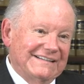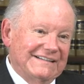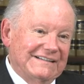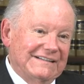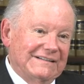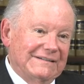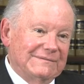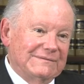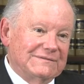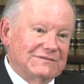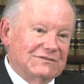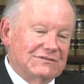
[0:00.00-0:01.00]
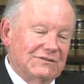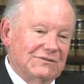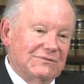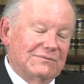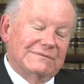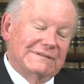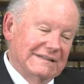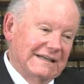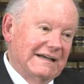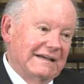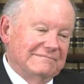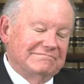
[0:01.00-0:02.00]
Uh, so
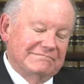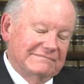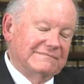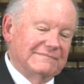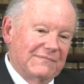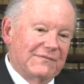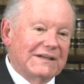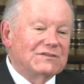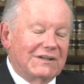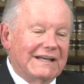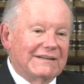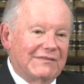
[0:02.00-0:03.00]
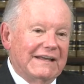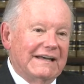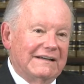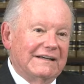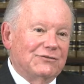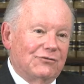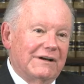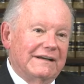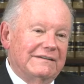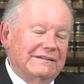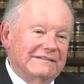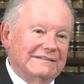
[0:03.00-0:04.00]
things like that, I
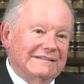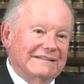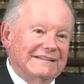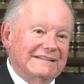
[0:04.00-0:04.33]
tried to,